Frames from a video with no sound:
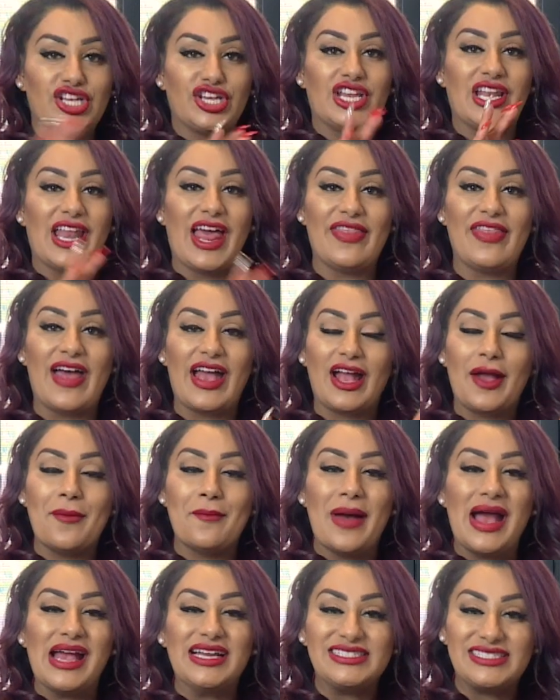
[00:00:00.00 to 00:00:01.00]
you let that
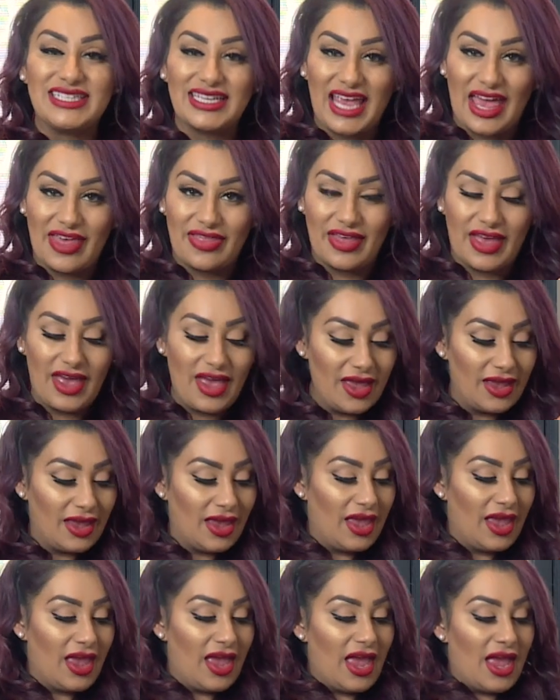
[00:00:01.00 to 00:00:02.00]
combine together,
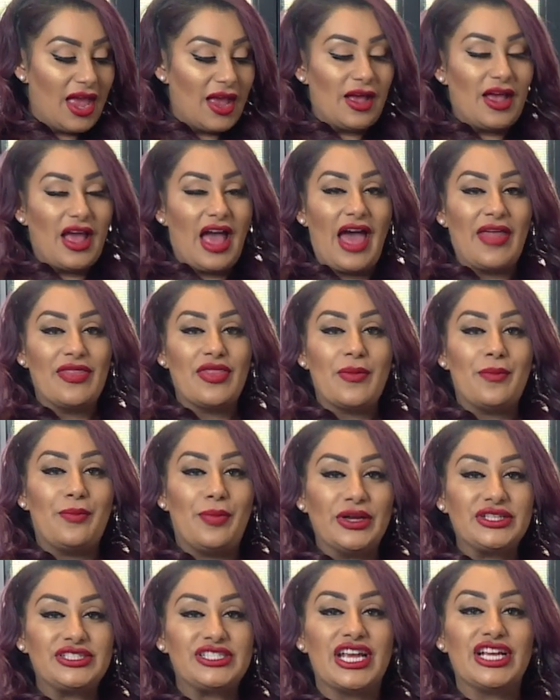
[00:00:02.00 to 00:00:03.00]
and the
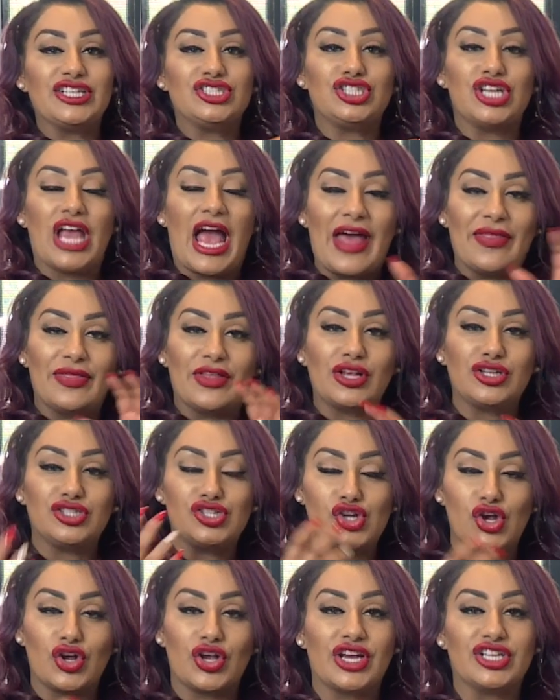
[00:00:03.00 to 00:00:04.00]
butter and the
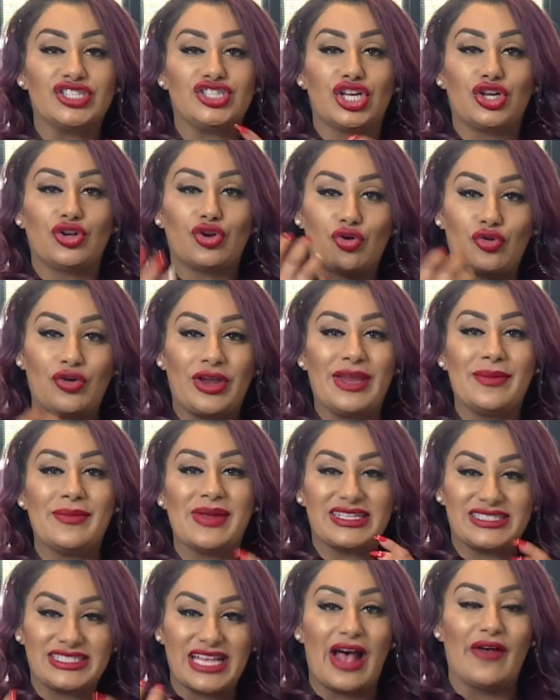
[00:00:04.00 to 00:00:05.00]
sugar should cream
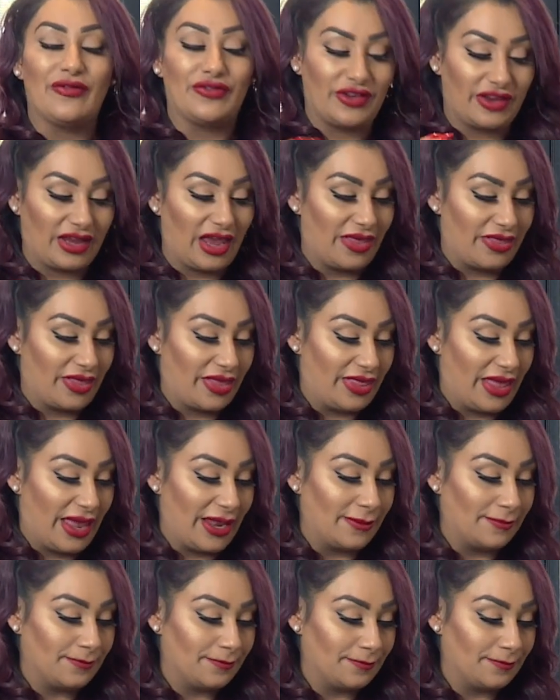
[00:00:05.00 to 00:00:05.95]
itself together then.